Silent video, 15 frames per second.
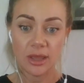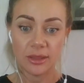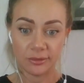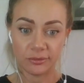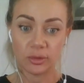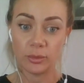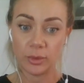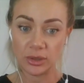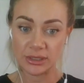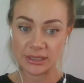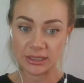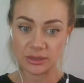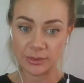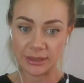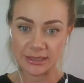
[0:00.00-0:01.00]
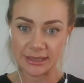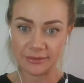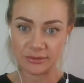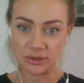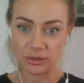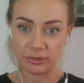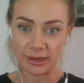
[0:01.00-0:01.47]
The full moon is at
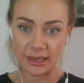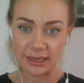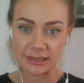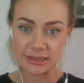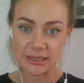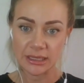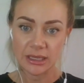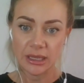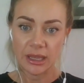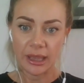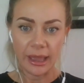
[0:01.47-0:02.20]
27 degrees.